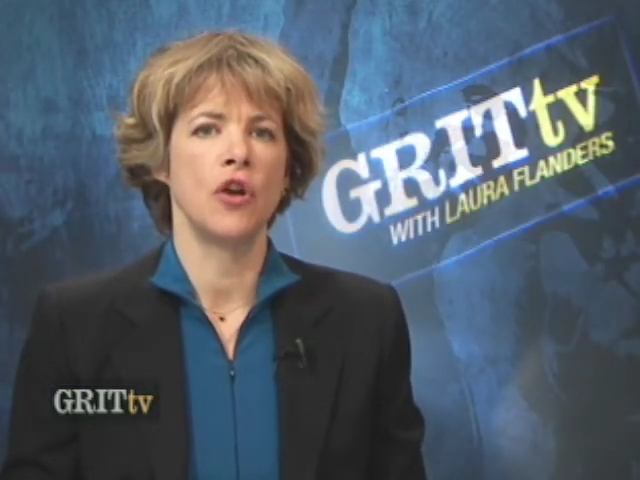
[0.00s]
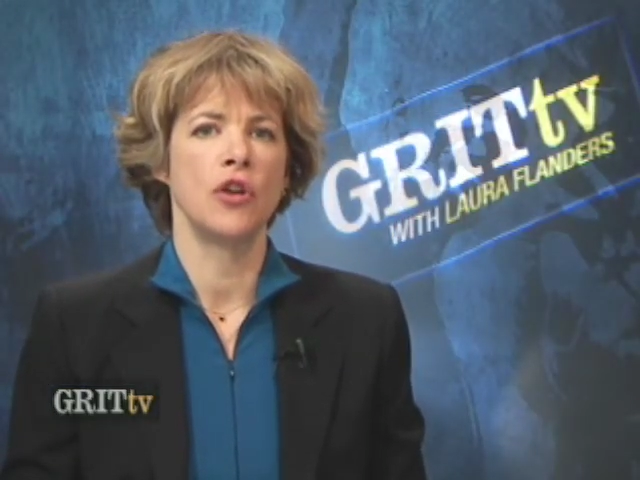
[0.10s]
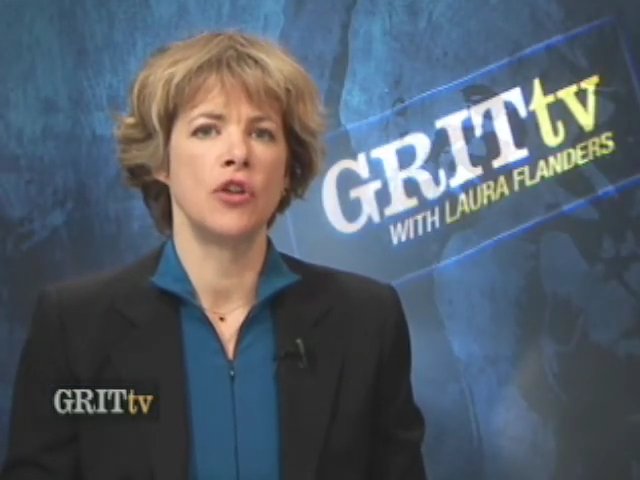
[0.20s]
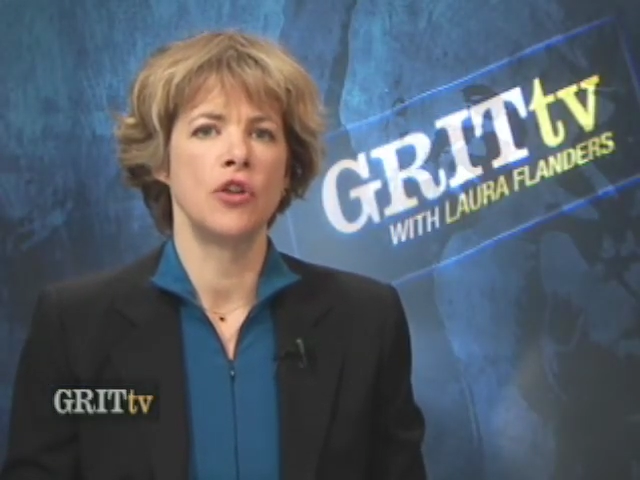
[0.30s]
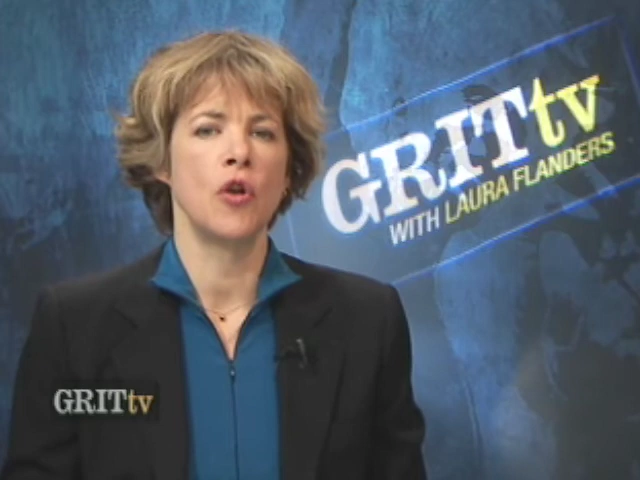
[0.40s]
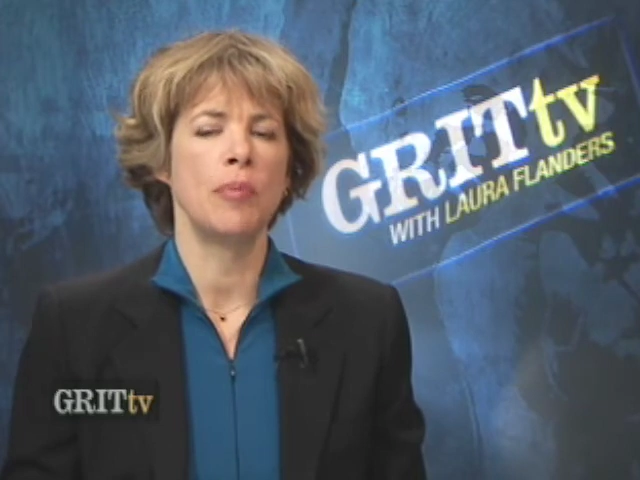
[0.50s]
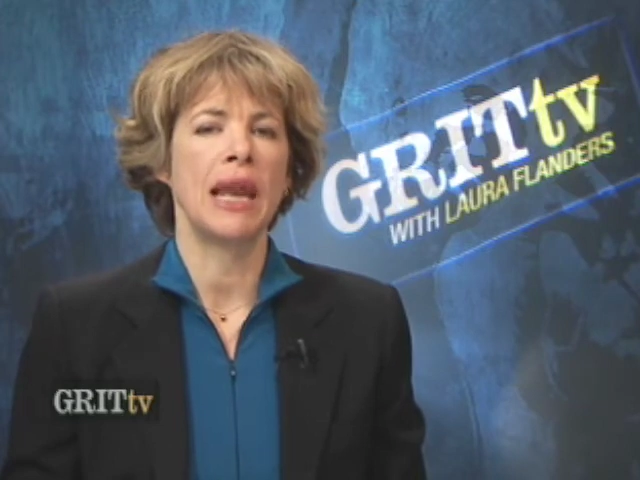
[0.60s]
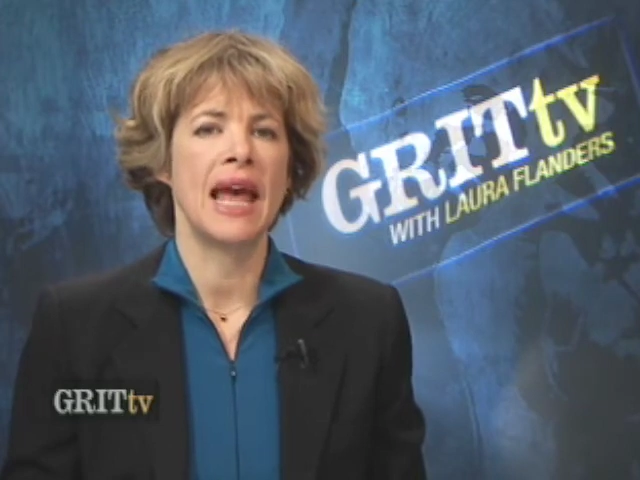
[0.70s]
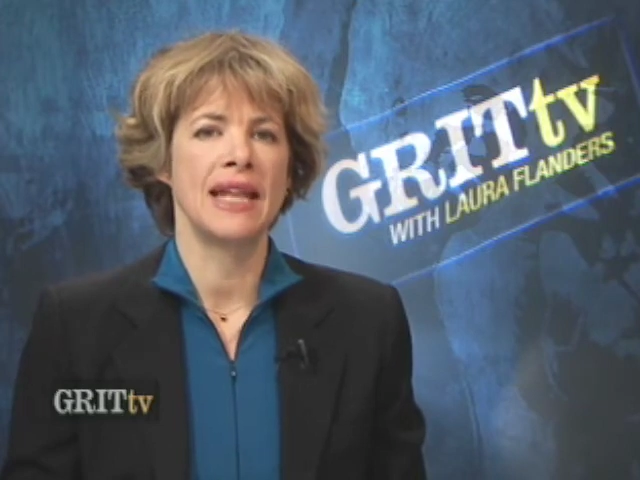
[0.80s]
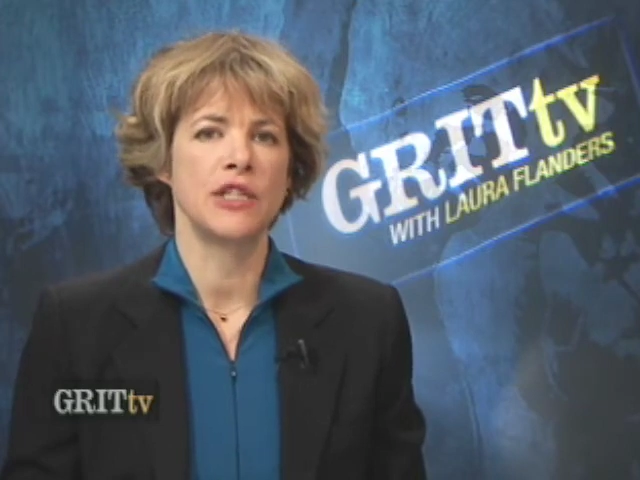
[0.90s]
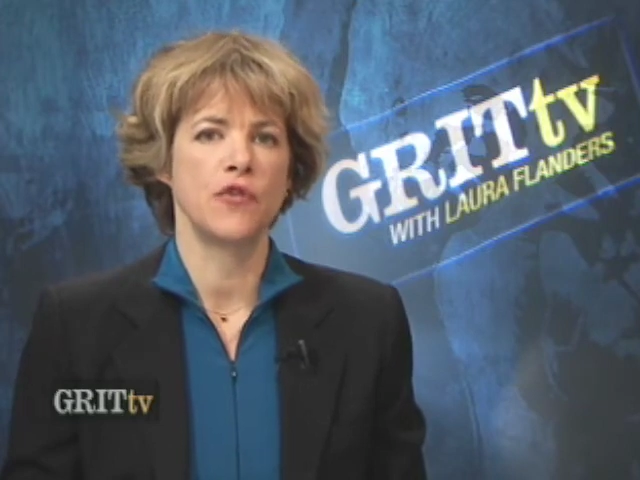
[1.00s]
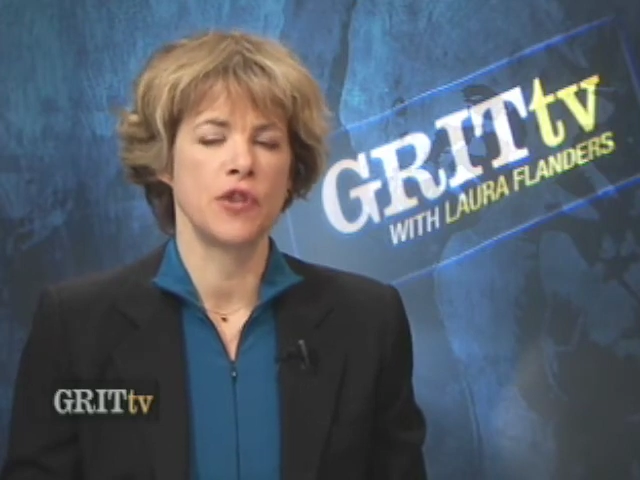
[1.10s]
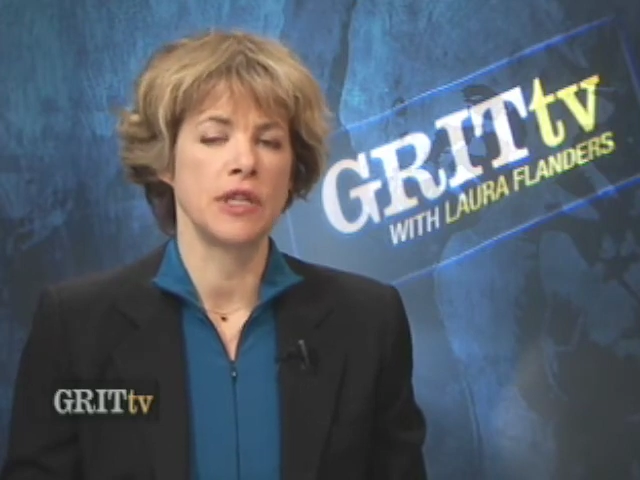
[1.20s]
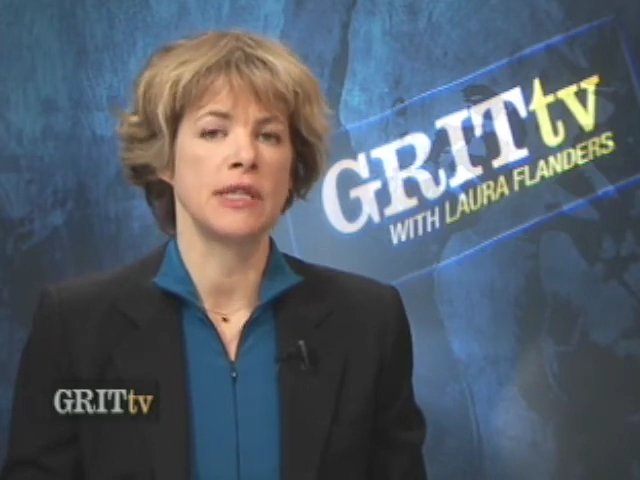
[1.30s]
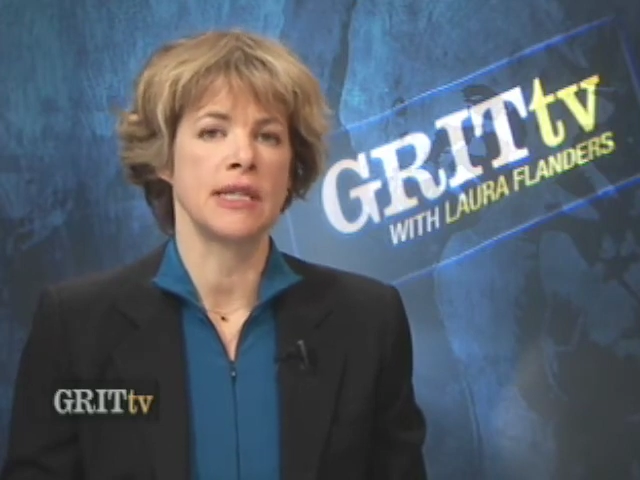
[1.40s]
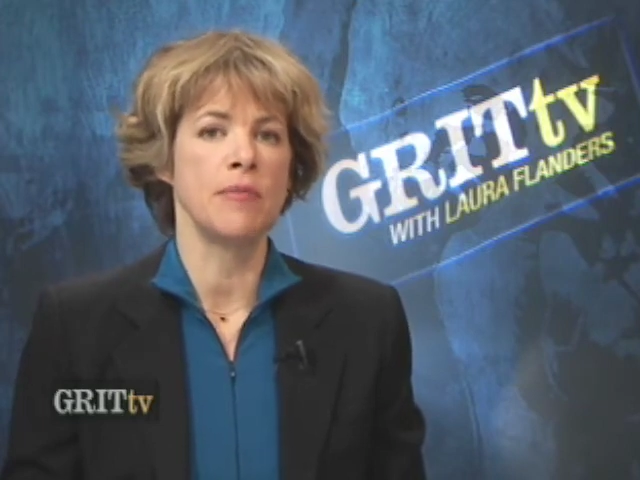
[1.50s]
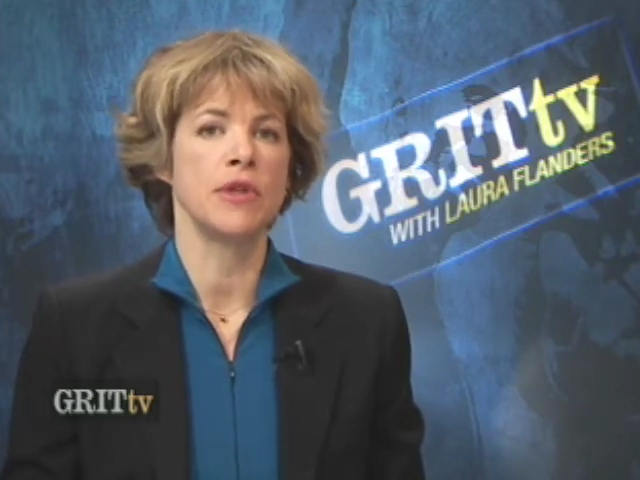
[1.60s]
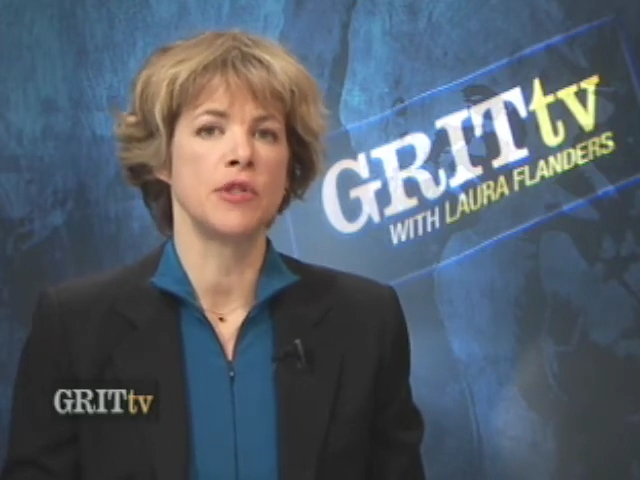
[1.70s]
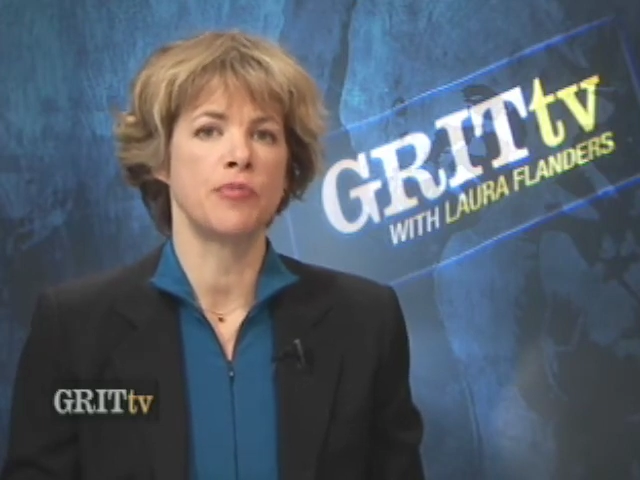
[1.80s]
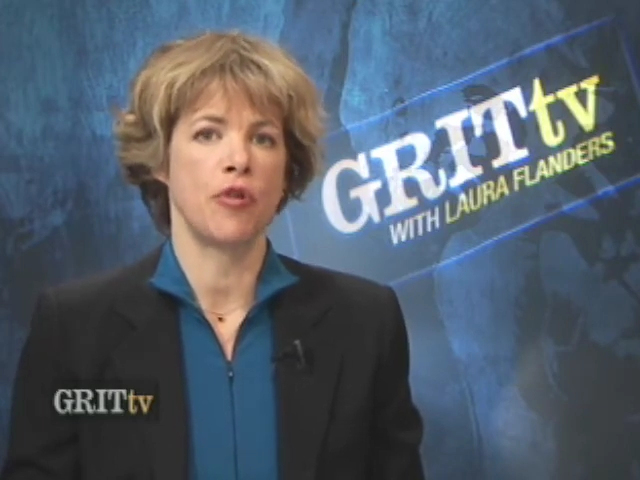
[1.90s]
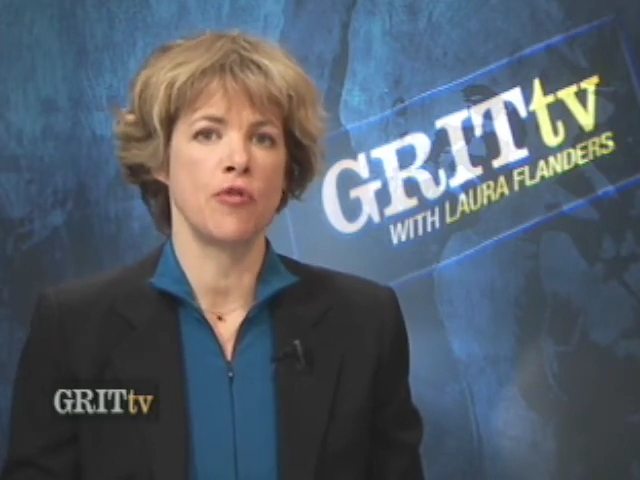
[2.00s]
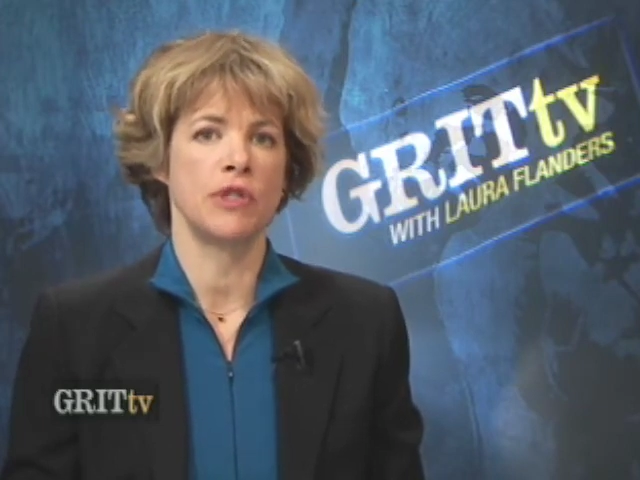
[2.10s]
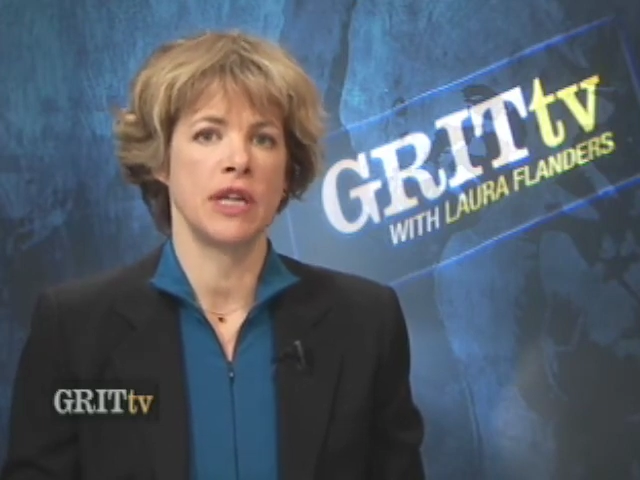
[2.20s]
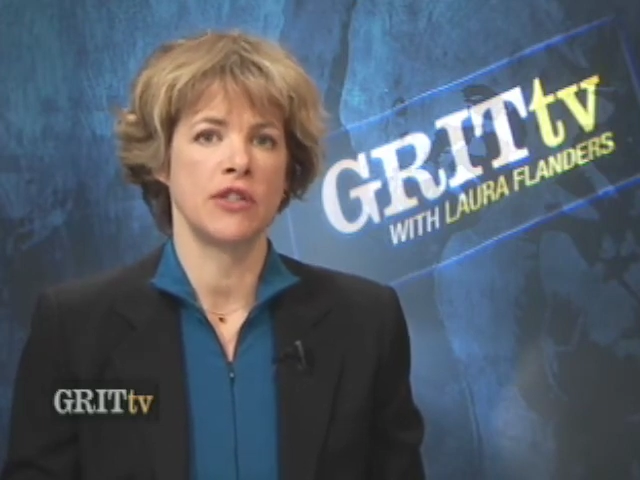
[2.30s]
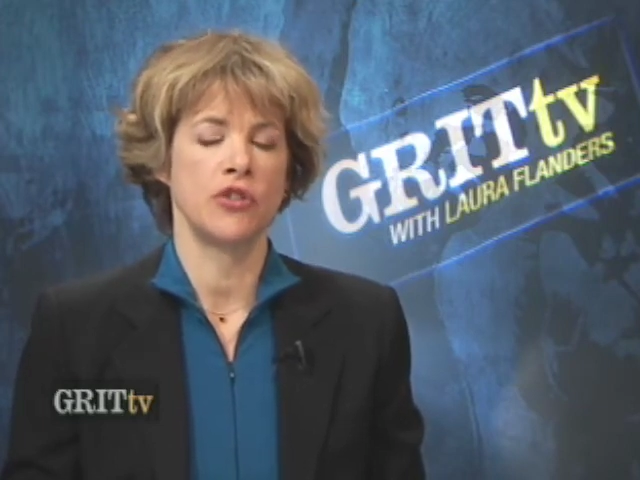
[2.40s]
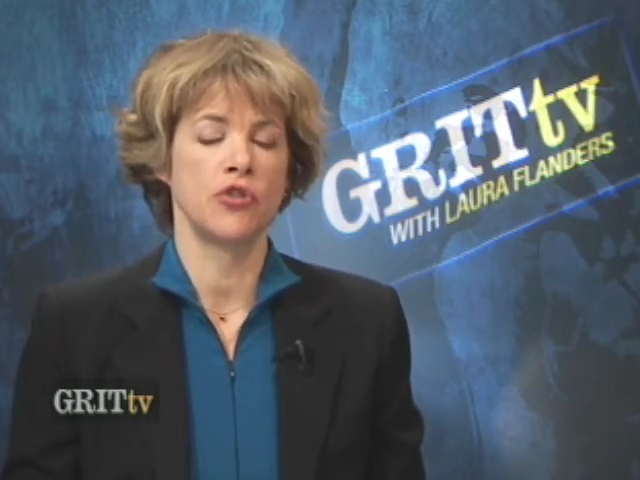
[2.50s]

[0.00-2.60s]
on your plans for this summer's protest?